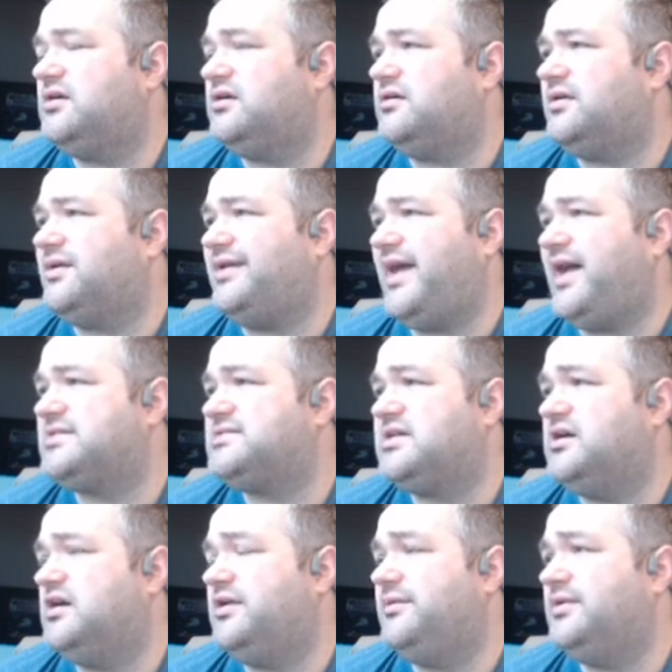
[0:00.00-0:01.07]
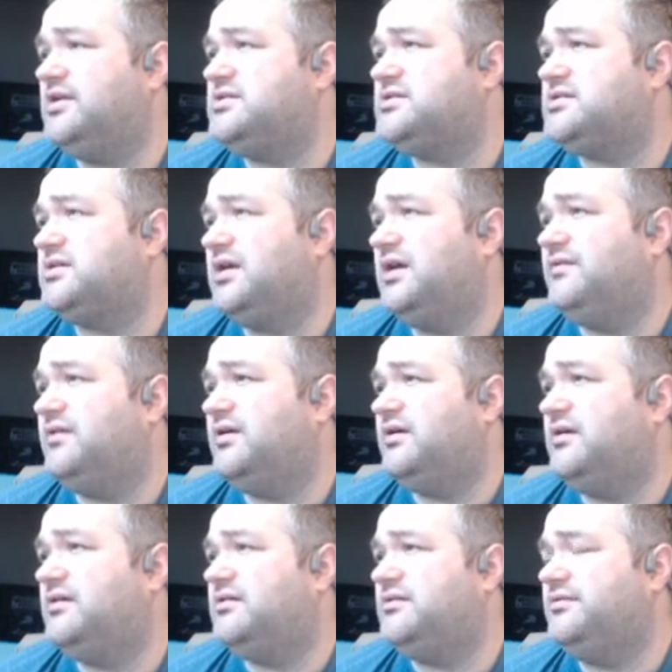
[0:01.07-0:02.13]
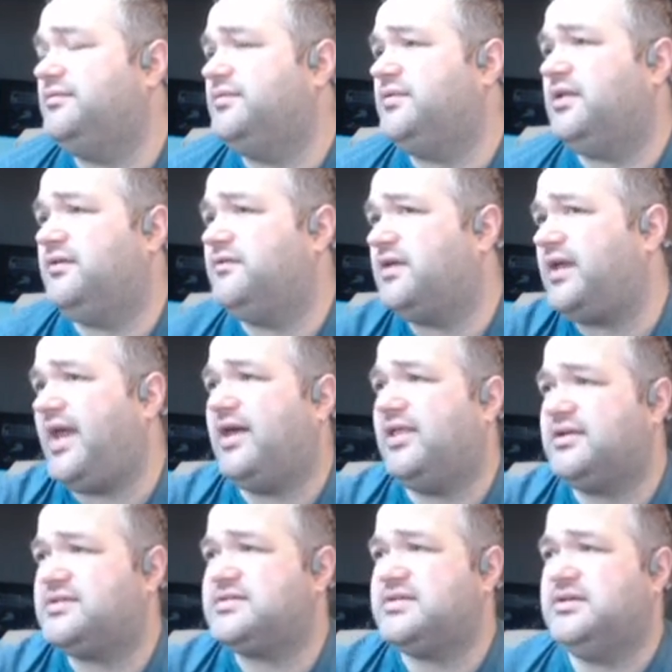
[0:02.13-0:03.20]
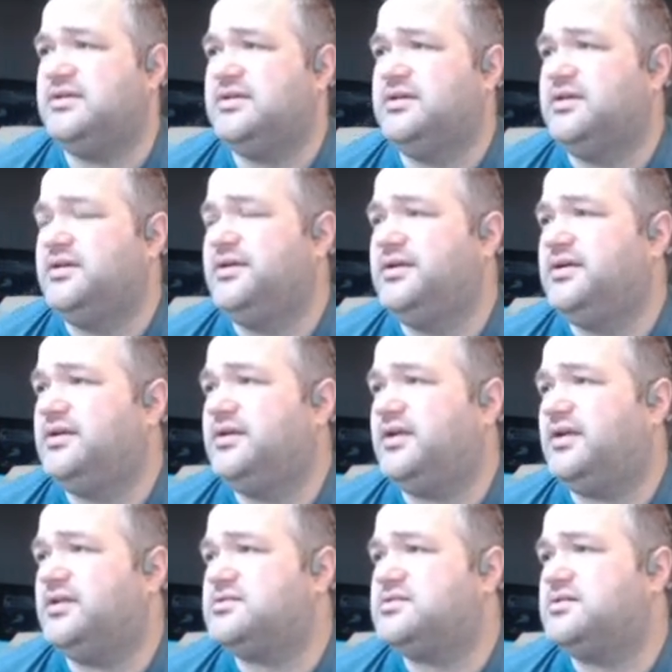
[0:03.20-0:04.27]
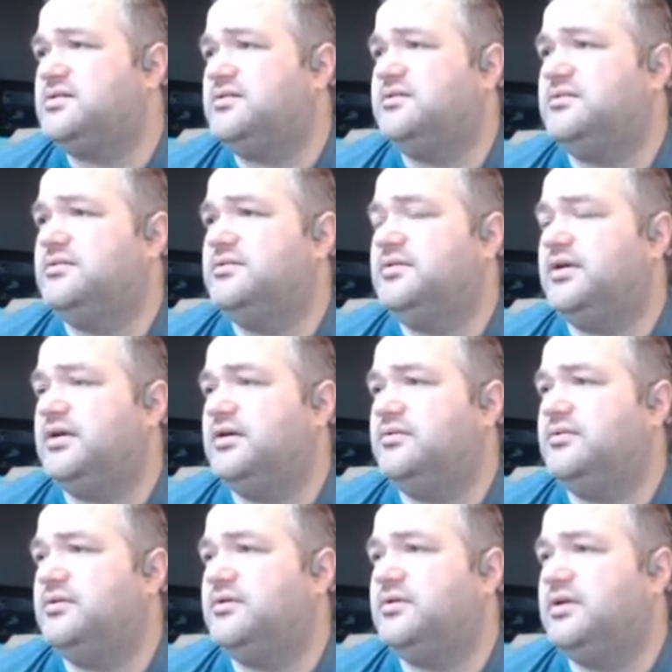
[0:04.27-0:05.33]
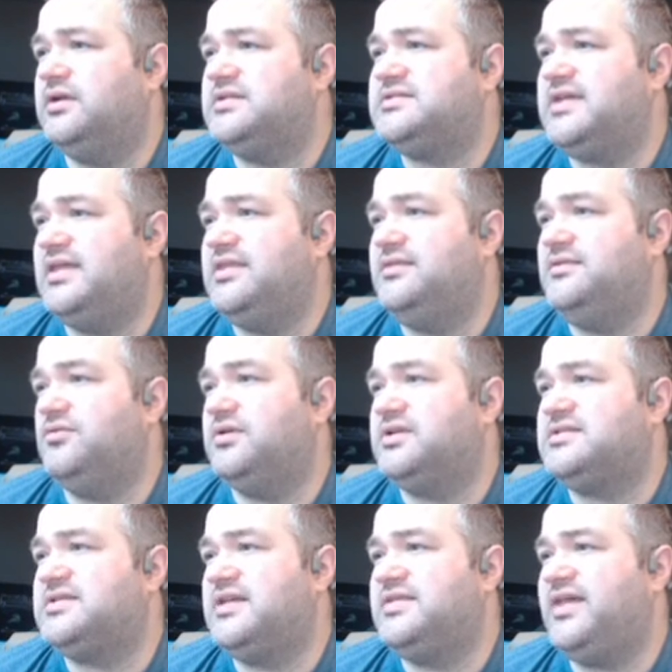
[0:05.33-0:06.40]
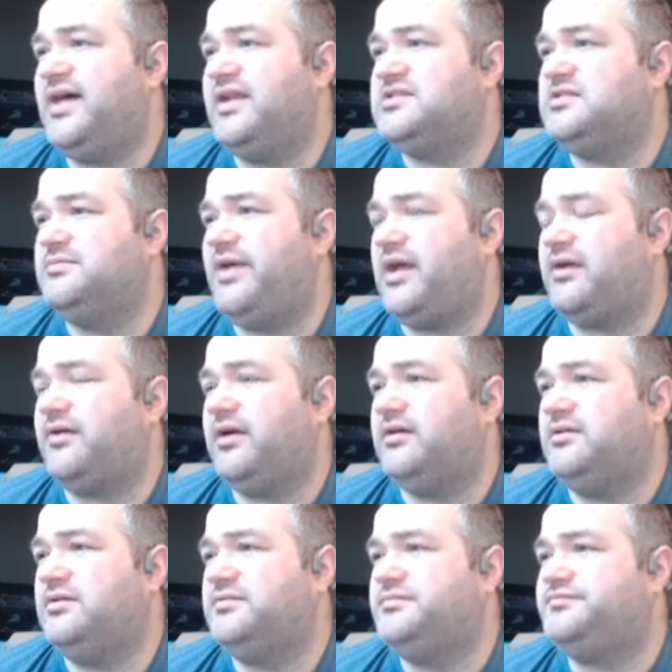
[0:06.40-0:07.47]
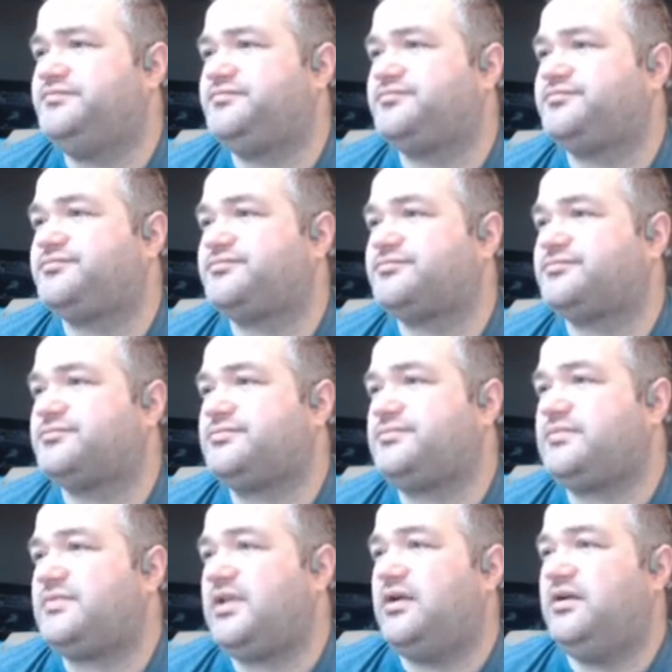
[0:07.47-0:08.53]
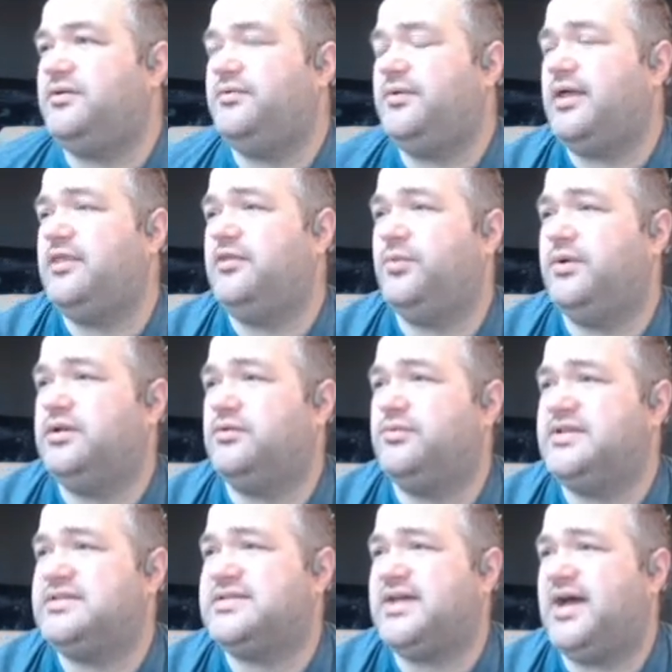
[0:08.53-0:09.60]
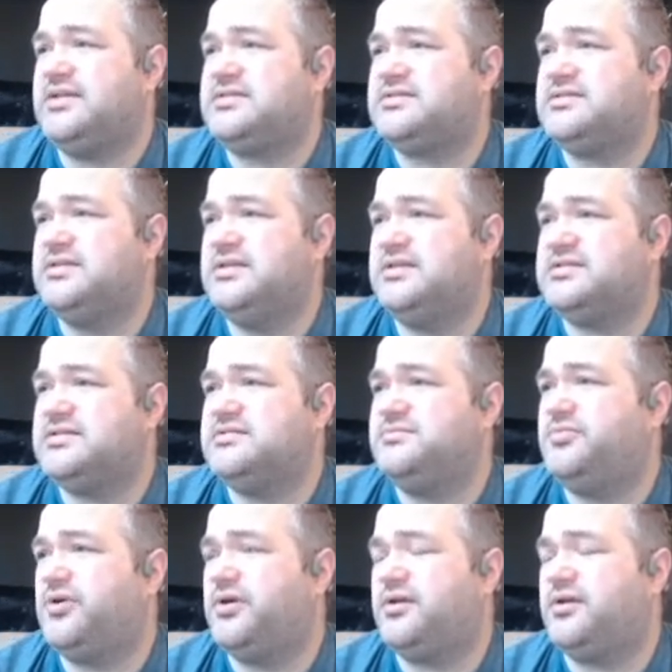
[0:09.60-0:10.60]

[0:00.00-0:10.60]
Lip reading: NASA image of a galaxy. And so we're going to set that as the background. We've got the window resize. This is important